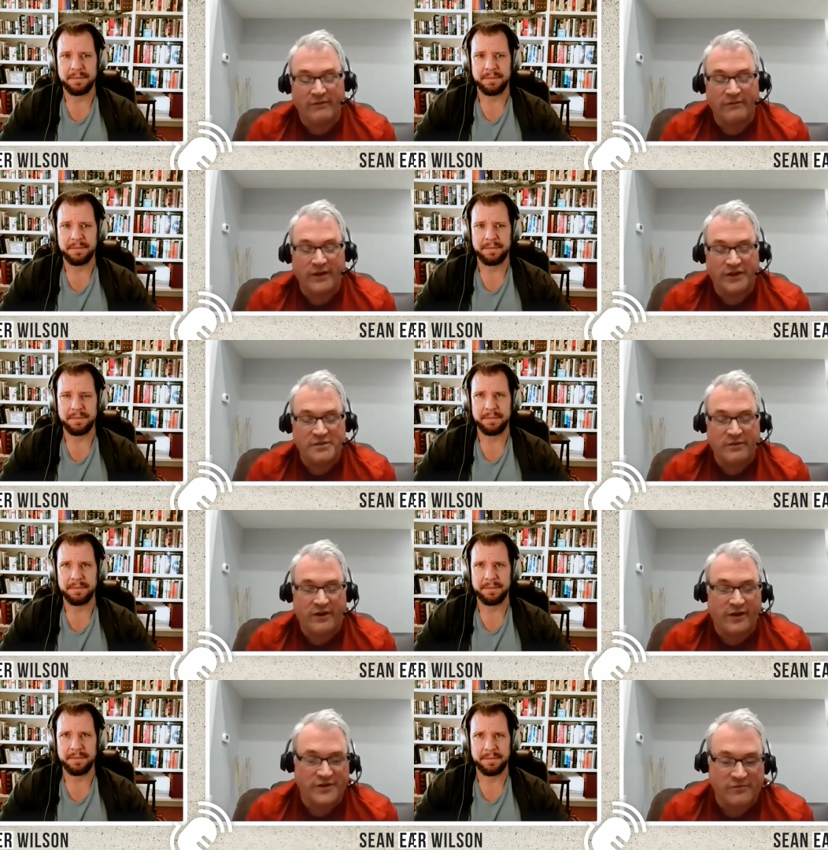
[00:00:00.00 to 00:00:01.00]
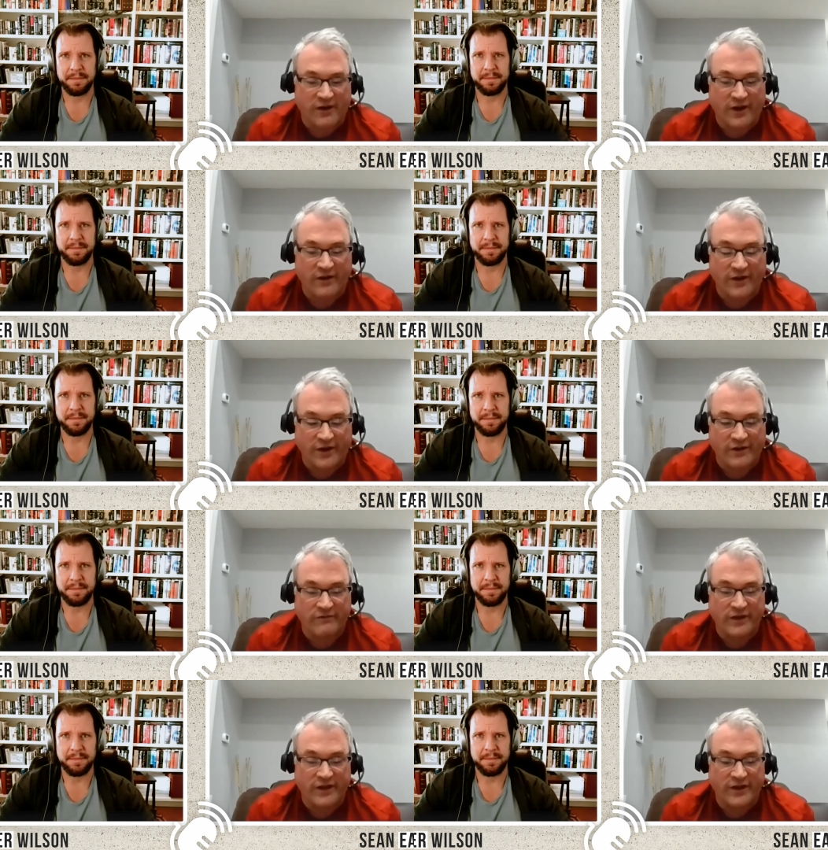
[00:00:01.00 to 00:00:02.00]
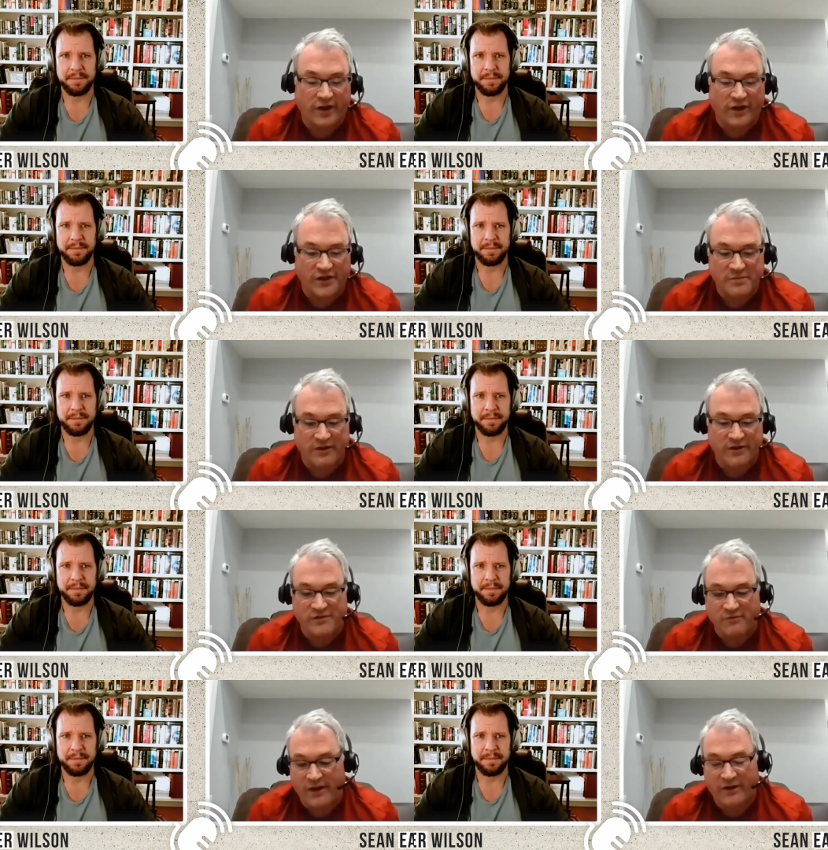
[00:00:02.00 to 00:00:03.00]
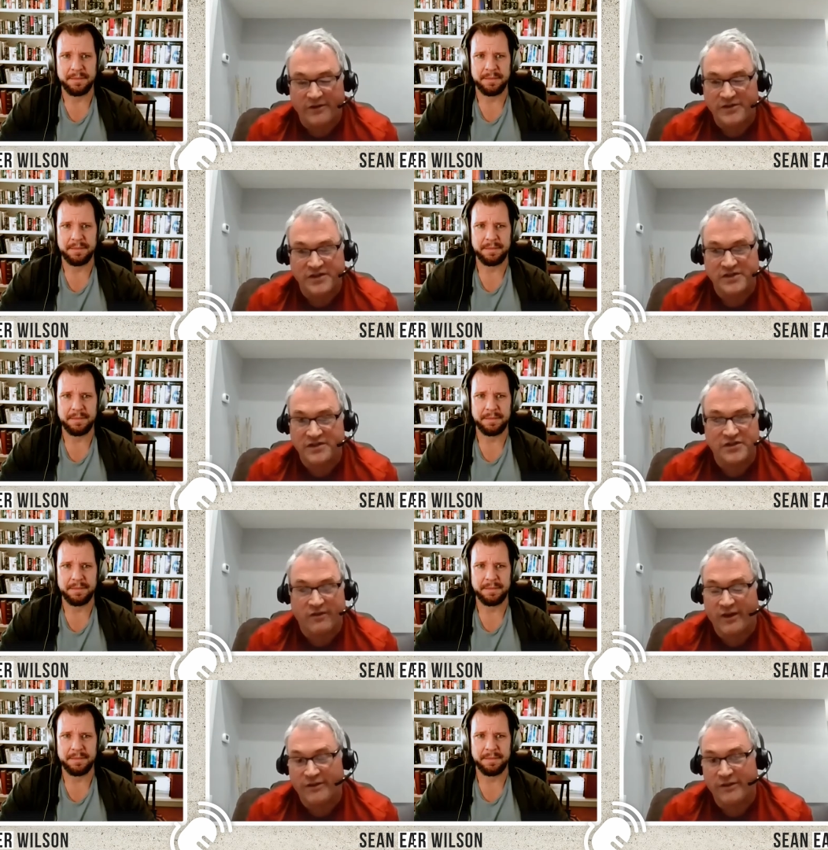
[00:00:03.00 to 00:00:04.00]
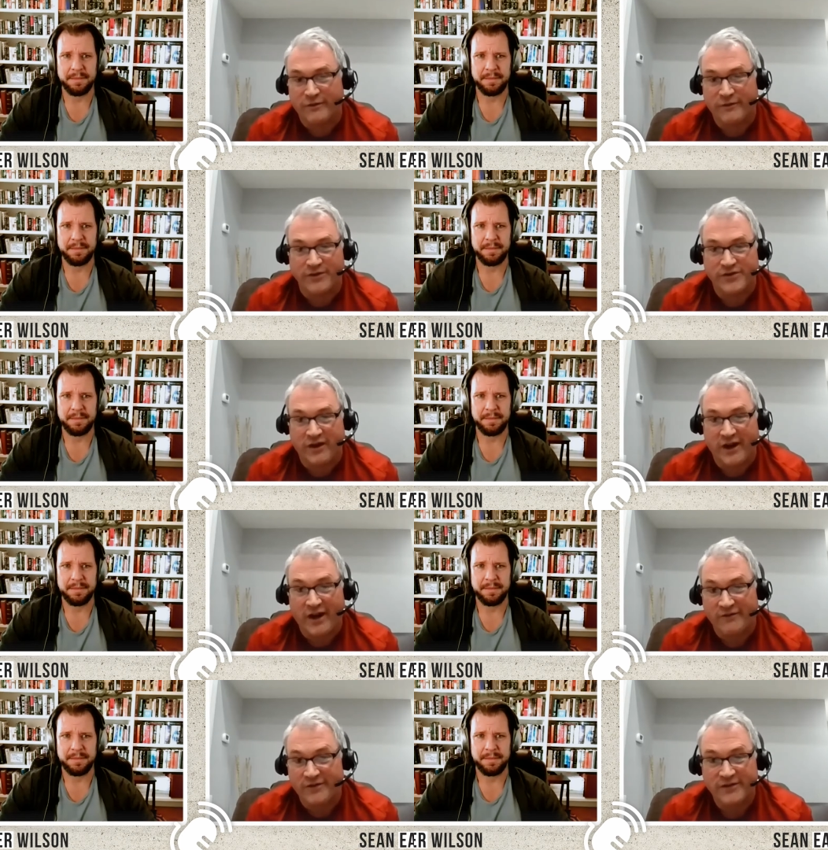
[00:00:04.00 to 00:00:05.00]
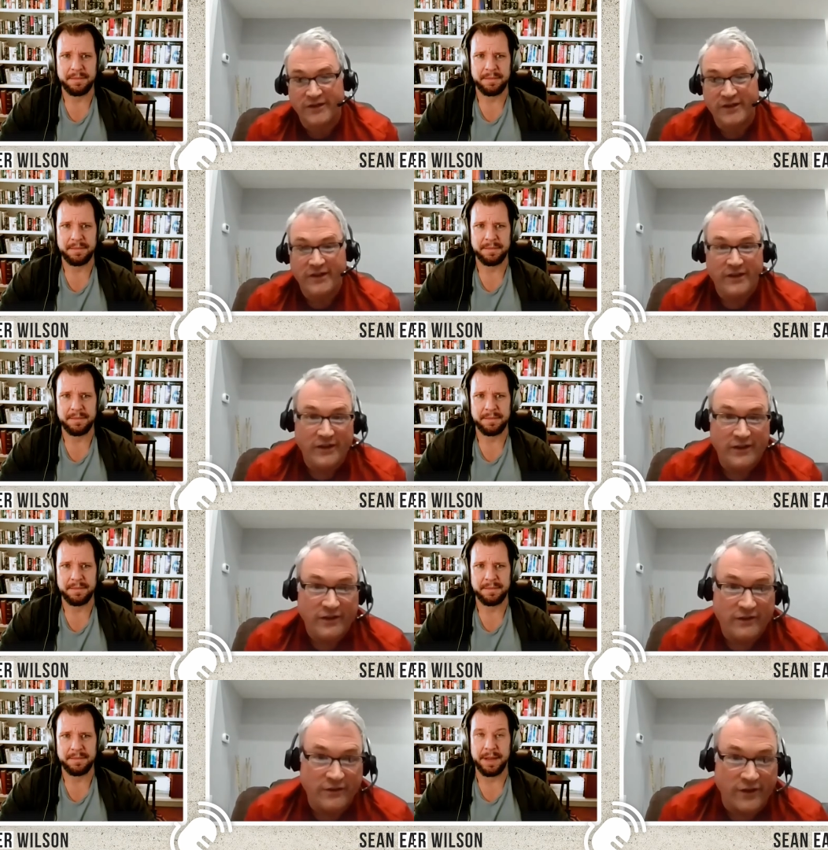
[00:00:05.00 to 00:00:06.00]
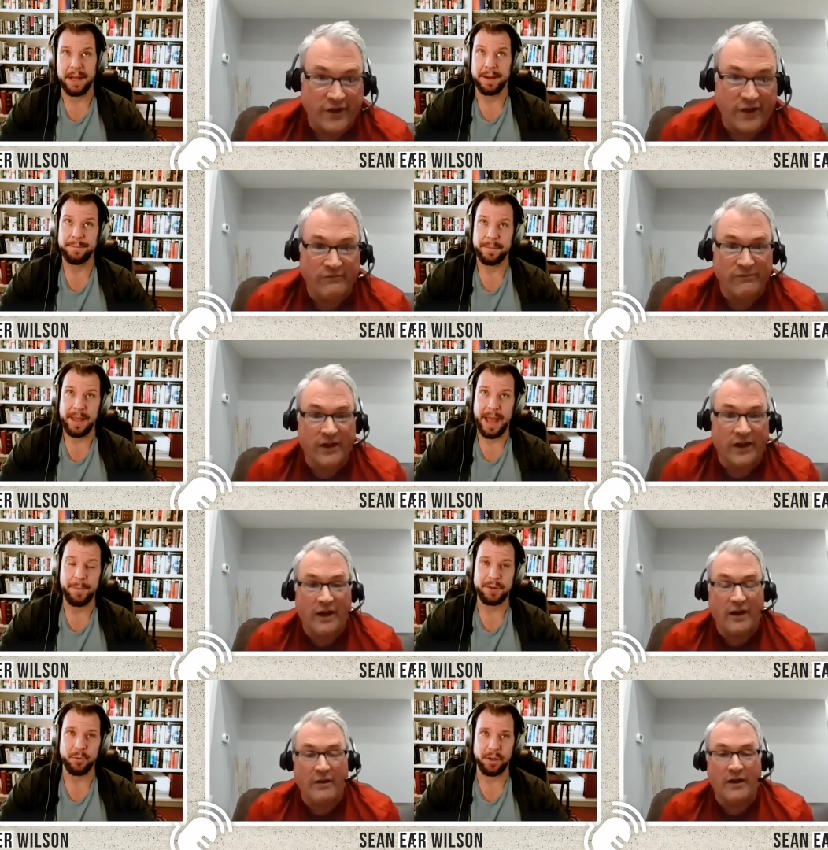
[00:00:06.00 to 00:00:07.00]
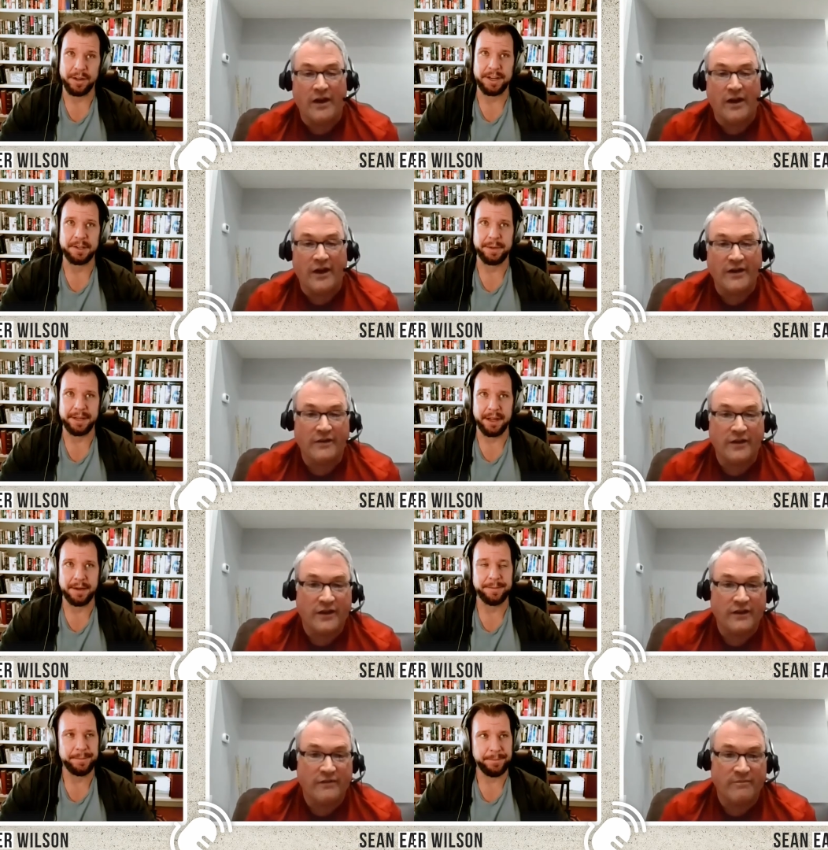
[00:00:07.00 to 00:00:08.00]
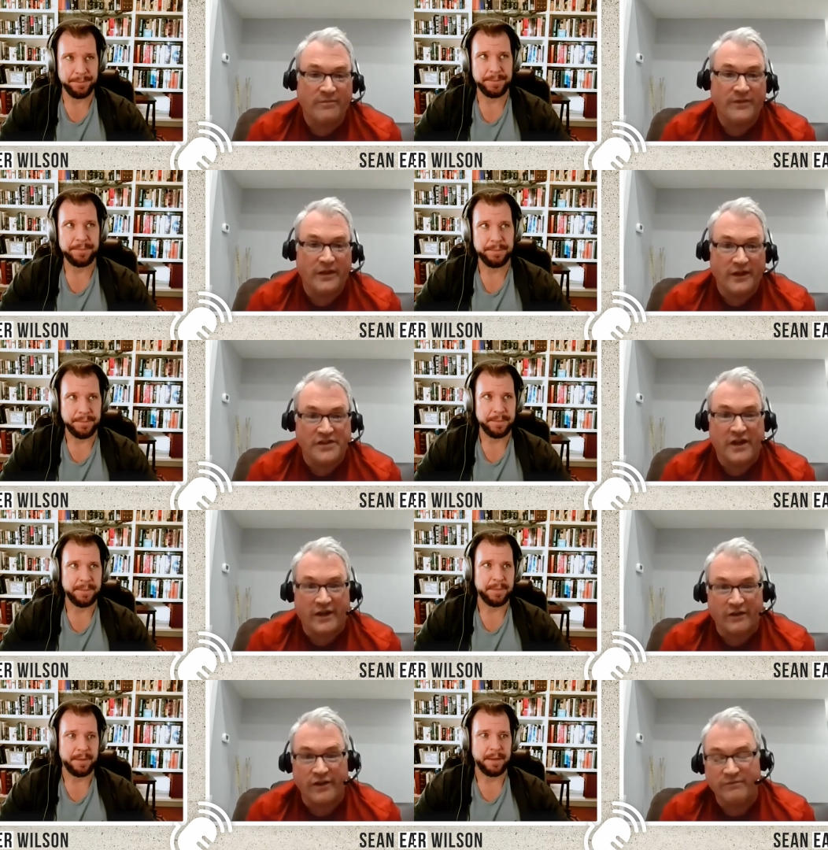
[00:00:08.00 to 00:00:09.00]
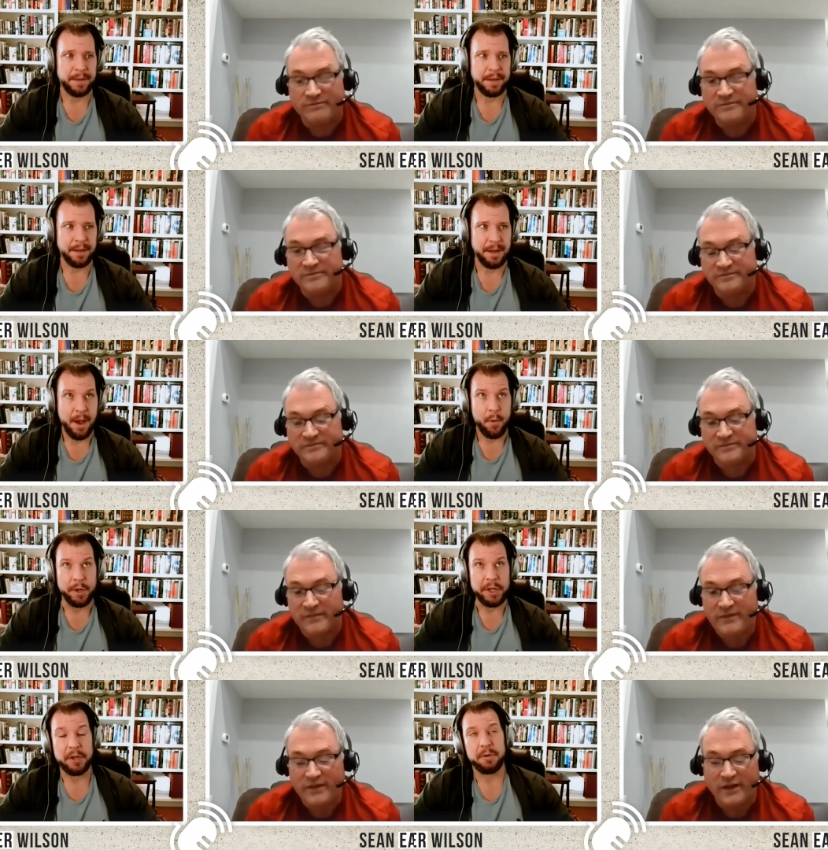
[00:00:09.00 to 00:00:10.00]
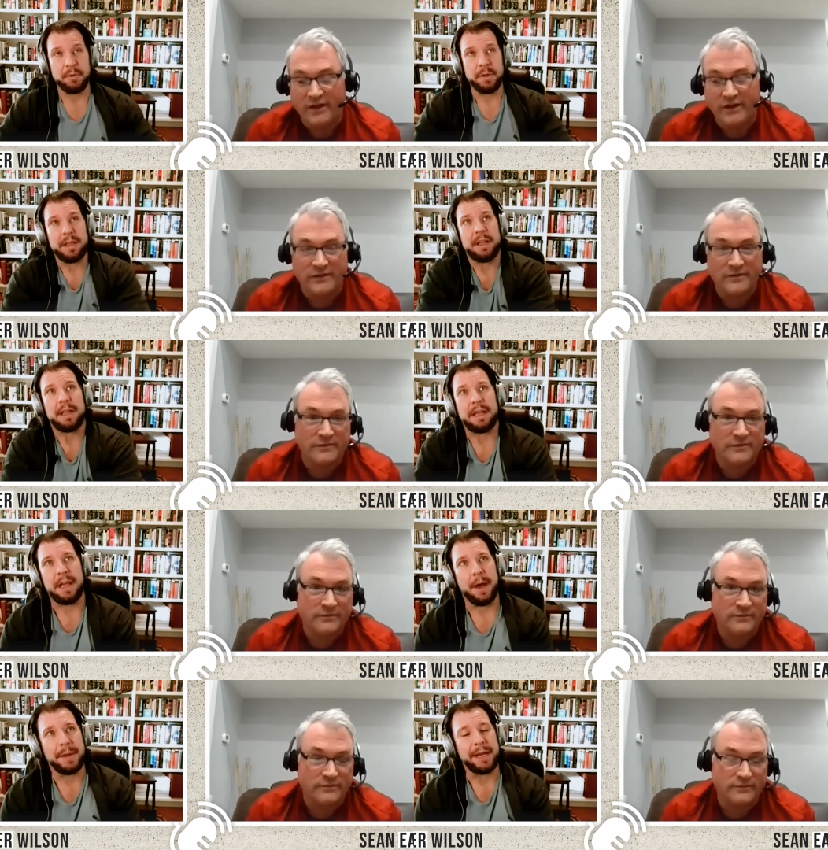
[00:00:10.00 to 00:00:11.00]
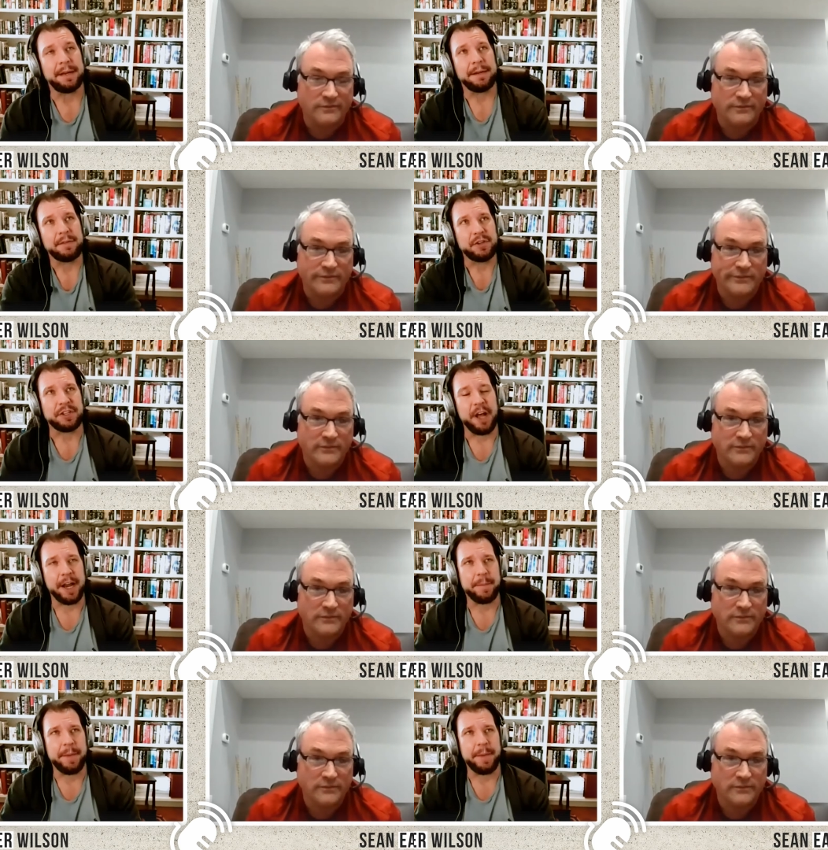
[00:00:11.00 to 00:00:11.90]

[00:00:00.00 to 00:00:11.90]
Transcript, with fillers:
Speaker 1: uh, an experienced writer and a, and a non-experienced writer is just the strength of the first draft.
Speaker 2: Yeah. You know? How uh, much uh, work uh, needs uh, to be done.
Speaker 1: Exactly.
Speaker 2: Well, you, I mean, just talking